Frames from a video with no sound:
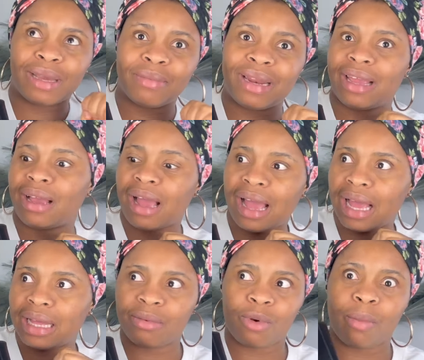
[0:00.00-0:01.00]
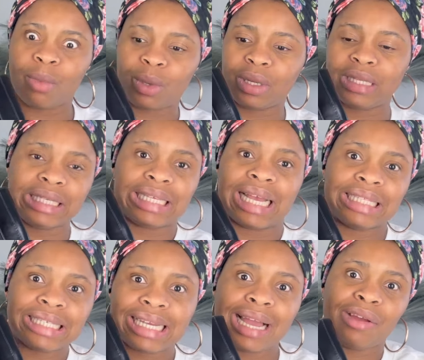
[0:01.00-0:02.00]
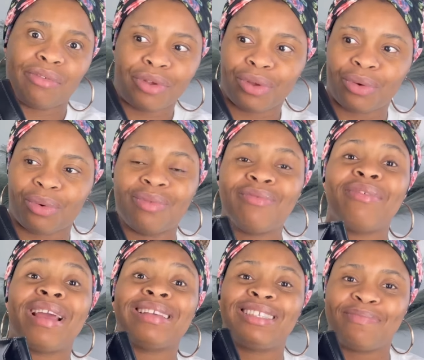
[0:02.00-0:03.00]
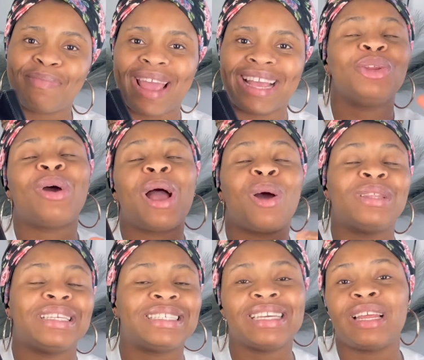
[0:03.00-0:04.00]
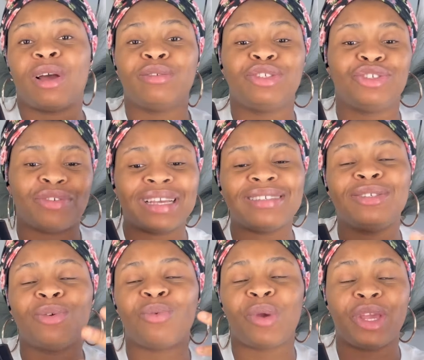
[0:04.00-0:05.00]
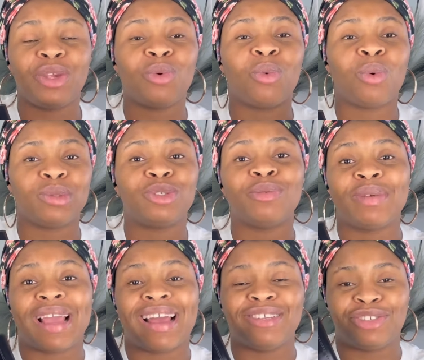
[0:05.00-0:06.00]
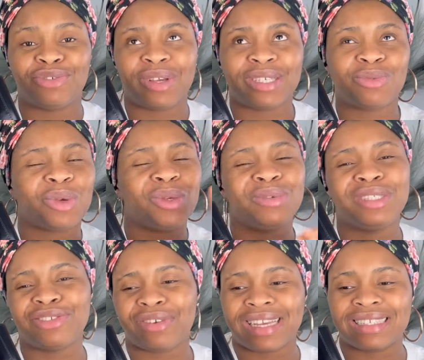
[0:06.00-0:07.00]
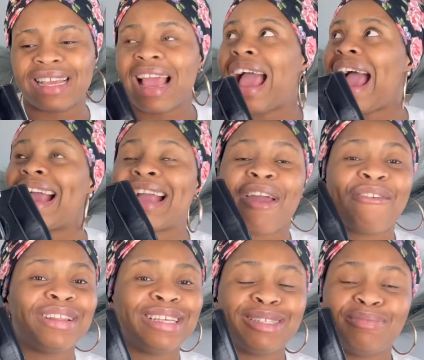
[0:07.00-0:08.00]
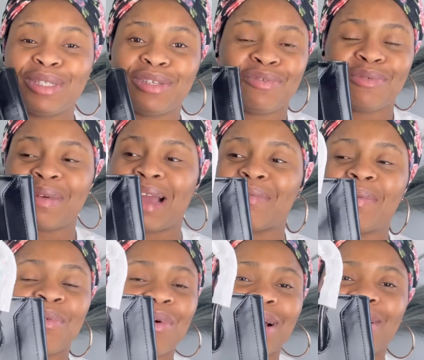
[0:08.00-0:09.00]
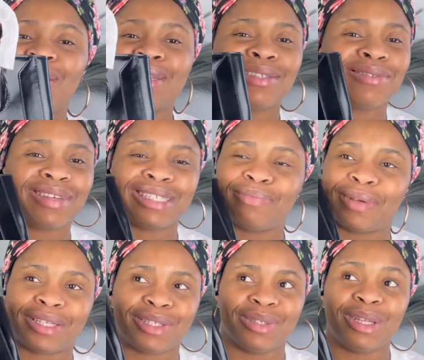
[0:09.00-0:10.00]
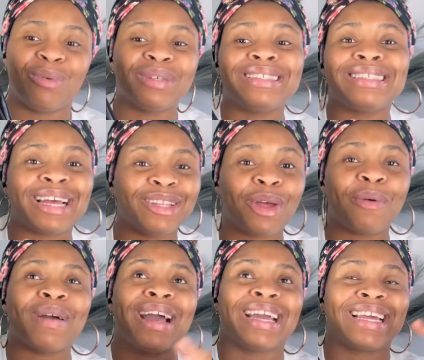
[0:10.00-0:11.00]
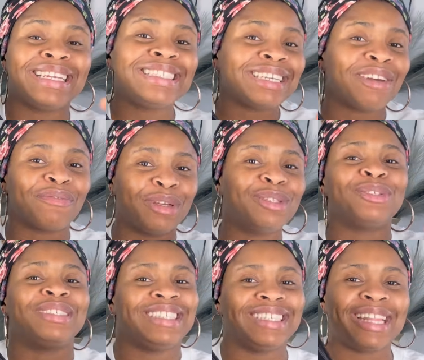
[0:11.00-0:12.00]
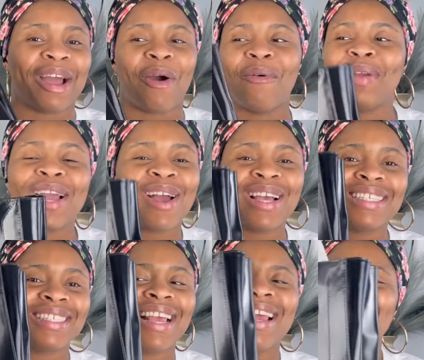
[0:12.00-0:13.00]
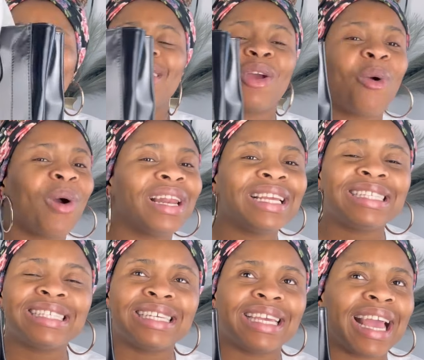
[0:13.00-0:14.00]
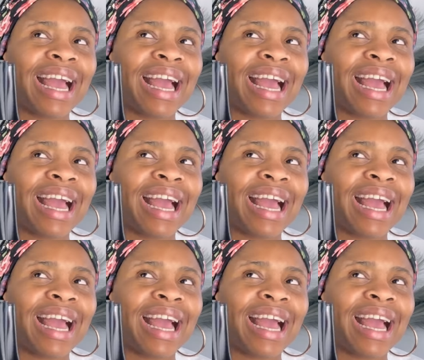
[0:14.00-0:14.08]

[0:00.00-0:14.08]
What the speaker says: and be like, ah, omo, this auntie carry you. Respect. You know how they say now, dress the way you want to be addressed. When you dress and carry this beautiful bag, people are going to respect you. They will stand up and clean chair for you to sit down, because the quality.